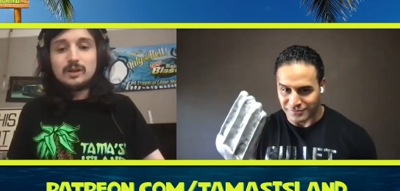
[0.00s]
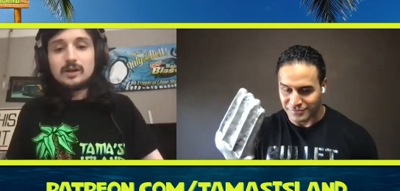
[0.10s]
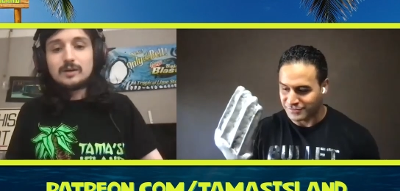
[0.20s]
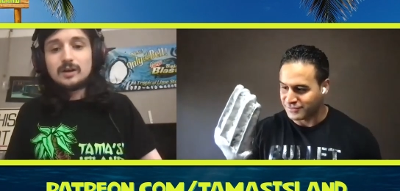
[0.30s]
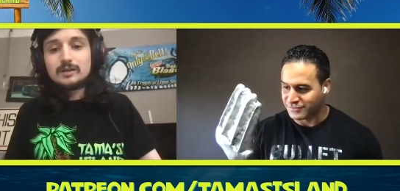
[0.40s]

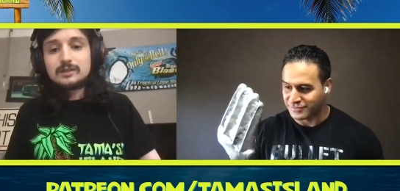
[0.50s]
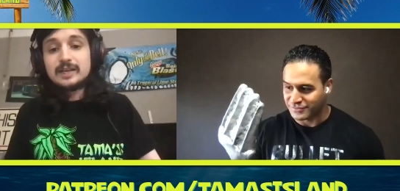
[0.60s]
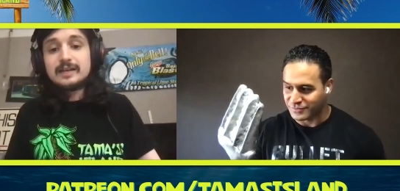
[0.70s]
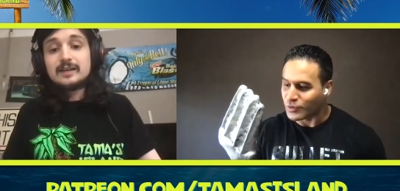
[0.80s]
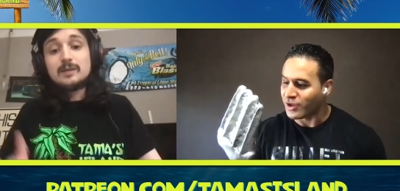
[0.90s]
Speaker 1: are, are
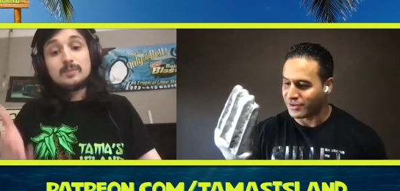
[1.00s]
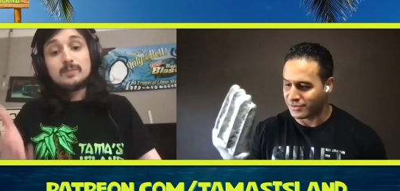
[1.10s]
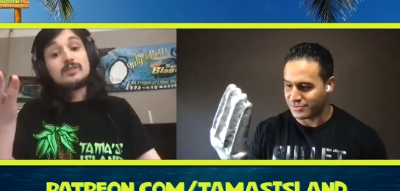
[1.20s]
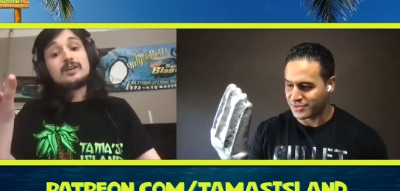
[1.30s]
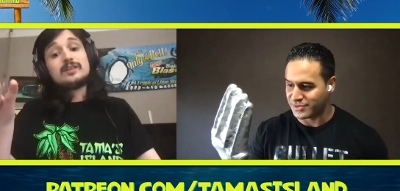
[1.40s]
taking up.
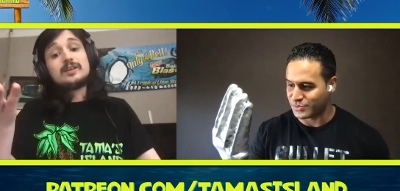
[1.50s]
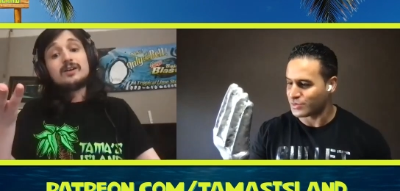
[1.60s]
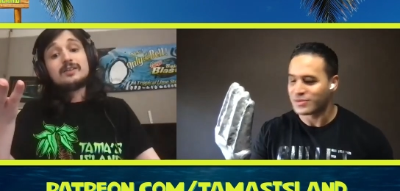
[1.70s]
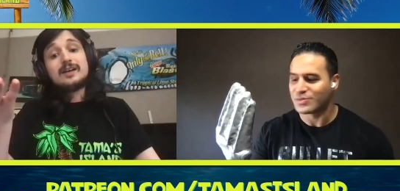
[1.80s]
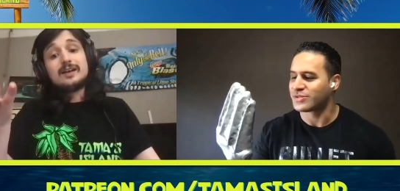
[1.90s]
Oh, there they are,
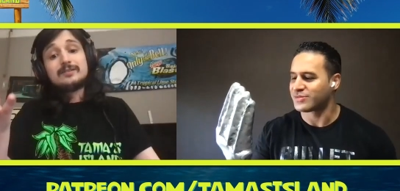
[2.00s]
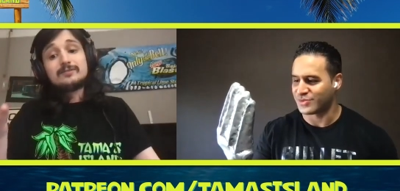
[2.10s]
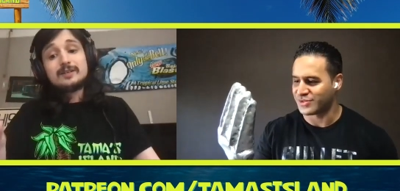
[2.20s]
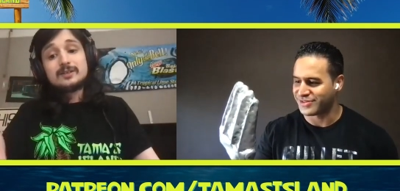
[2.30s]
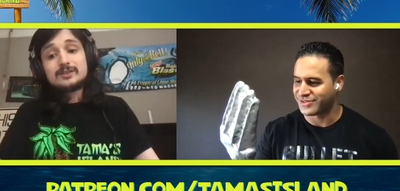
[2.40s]
the Iron
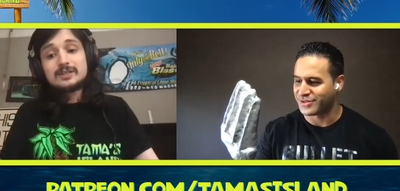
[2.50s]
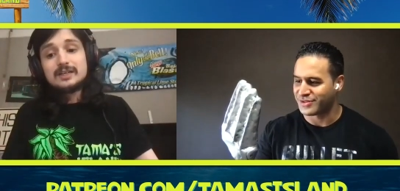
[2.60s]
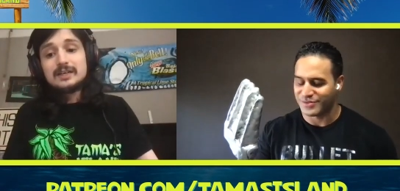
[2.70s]
Fingers.